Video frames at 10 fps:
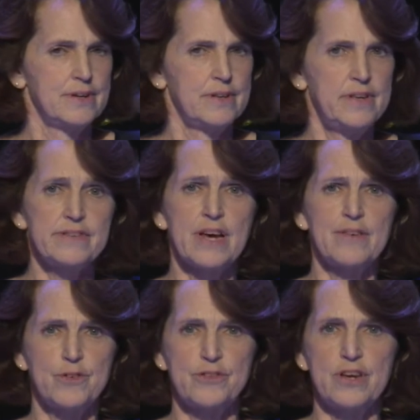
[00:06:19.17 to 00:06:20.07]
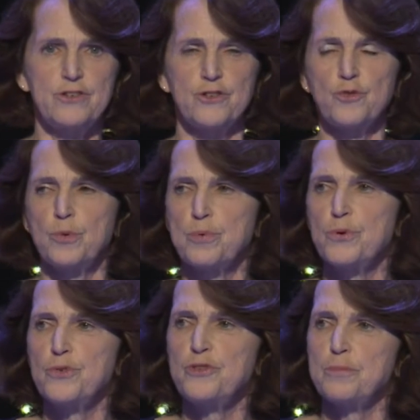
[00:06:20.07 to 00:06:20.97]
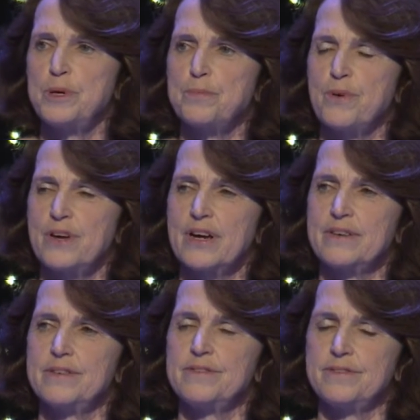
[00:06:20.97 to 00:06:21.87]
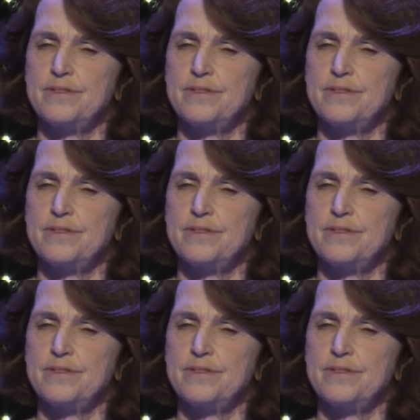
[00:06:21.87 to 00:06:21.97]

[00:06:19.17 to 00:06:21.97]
these conversations will prove to be productive.